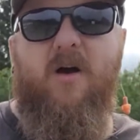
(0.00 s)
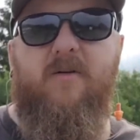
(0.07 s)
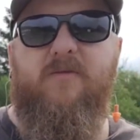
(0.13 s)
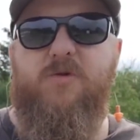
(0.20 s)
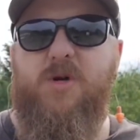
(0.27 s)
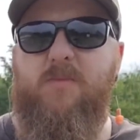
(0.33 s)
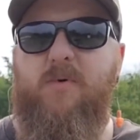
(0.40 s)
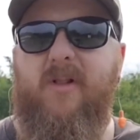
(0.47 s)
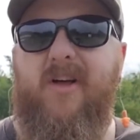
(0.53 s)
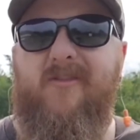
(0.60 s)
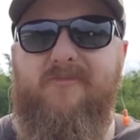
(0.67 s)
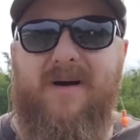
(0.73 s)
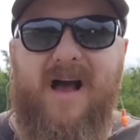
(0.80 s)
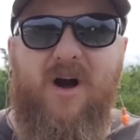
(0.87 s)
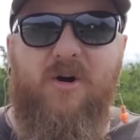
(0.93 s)
triple F
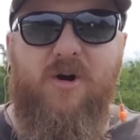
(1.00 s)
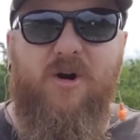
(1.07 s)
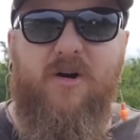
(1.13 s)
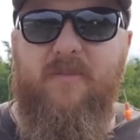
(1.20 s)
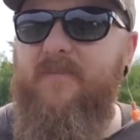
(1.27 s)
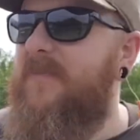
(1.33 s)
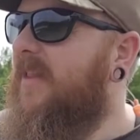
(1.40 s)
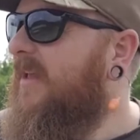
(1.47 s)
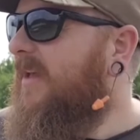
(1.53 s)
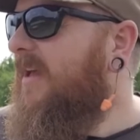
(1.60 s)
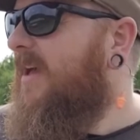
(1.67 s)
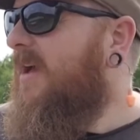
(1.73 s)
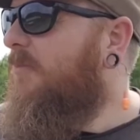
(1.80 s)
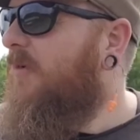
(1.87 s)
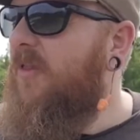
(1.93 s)
powder
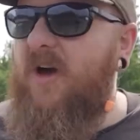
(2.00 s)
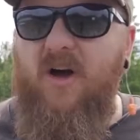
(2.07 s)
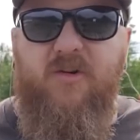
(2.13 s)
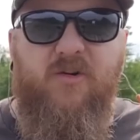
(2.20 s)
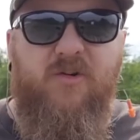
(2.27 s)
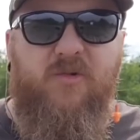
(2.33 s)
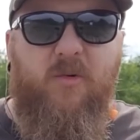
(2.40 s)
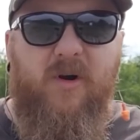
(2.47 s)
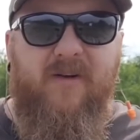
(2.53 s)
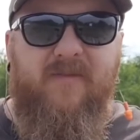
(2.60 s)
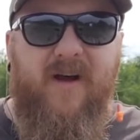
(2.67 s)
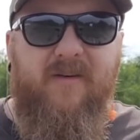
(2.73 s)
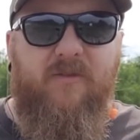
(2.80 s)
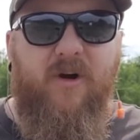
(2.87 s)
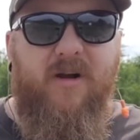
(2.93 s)
with a
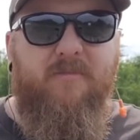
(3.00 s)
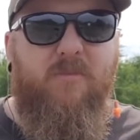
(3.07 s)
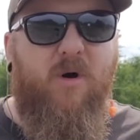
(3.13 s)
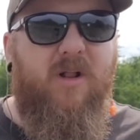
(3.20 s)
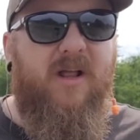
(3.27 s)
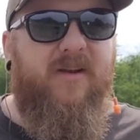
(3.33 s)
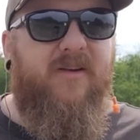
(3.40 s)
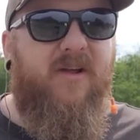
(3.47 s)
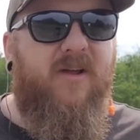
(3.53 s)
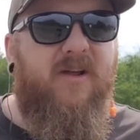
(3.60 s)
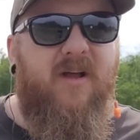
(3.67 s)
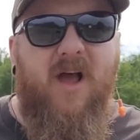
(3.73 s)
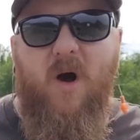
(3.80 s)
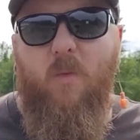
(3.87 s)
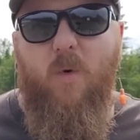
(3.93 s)
125 grain bullet,
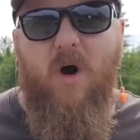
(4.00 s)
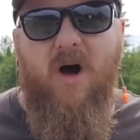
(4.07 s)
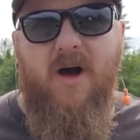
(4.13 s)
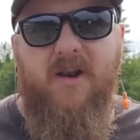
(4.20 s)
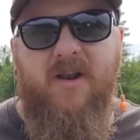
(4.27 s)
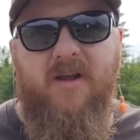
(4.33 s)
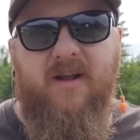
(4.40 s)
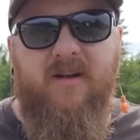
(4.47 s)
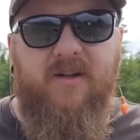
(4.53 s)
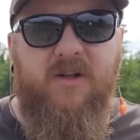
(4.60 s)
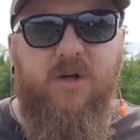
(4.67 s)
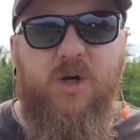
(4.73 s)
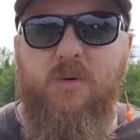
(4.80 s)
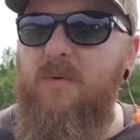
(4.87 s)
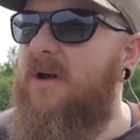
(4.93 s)
a wad, and
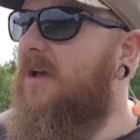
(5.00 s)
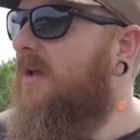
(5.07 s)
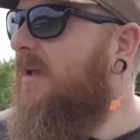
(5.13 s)
lube.